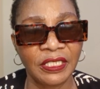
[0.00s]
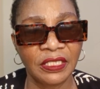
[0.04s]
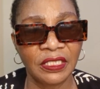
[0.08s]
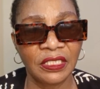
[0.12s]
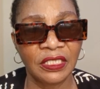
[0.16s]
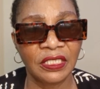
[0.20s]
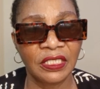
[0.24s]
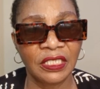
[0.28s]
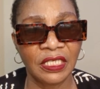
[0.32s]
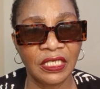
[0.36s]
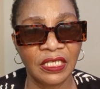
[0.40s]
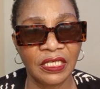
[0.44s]

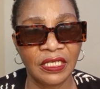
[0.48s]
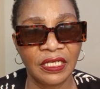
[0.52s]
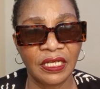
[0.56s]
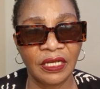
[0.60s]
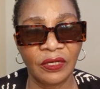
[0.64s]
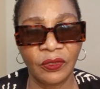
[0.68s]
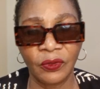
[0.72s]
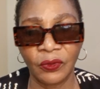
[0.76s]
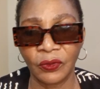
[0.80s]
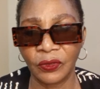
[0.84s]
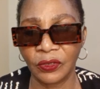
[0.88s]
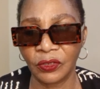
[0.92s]
So
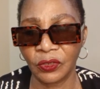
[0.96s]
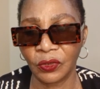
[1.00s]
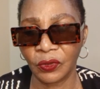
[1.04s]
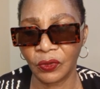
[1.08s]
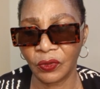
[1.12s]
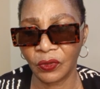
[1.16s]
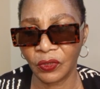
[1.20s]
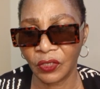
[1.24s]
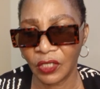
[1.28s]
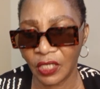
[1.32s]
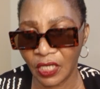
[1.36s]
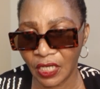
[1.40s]
that is
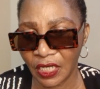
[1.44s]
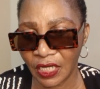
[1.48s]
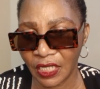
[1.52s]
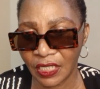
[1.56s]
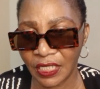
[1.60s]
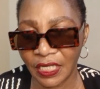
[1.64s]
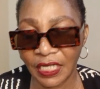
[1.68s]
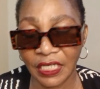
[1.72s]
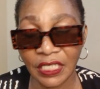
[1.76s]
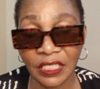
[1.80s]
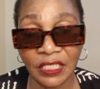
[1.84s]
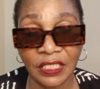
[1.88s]
that. Thank you
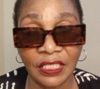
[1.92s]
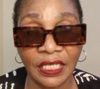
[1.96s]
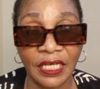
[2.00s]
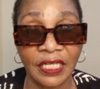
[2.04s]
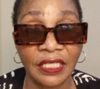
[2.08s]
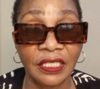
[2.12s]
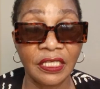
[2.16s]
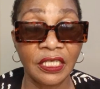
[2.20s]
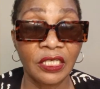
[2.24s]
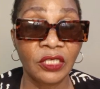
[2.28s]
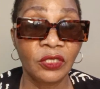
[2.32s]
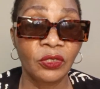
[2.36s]
so much for
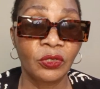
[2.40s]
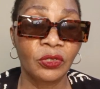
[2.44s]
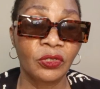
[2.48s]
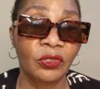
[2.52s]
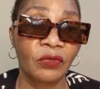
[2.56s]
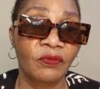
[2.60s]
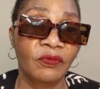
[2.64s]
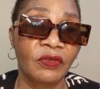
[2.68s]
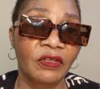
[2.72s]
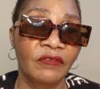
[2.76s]
watching.